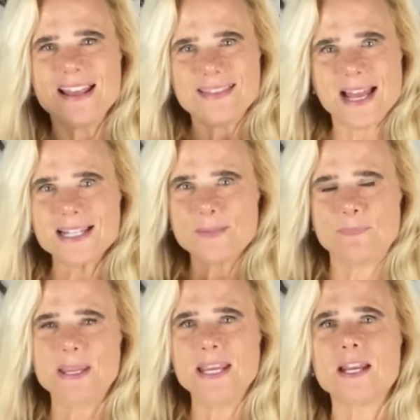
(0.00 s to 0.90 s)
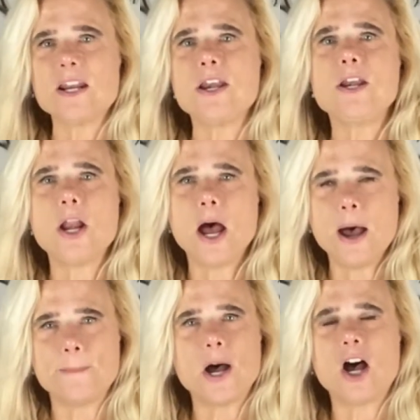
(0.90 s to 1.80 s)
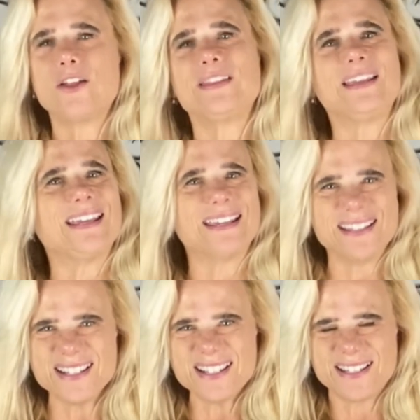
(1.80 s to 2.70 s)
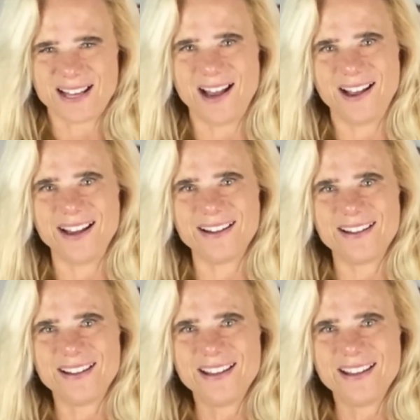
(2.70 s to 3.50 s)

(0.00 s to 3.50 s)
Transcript: That's being numb on the inside.